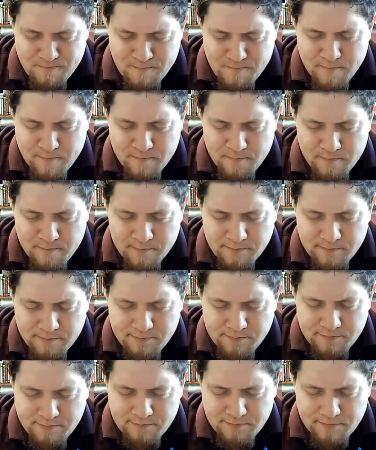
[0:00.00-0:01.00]

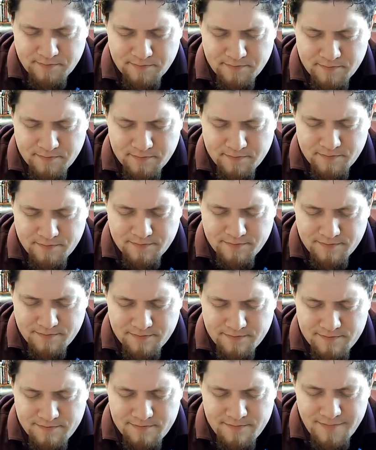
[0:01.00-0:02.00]

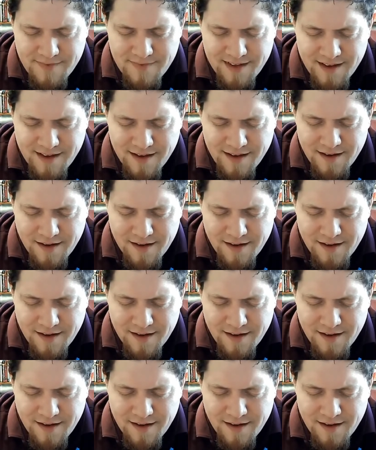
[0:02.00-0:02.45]
Nobody speaks.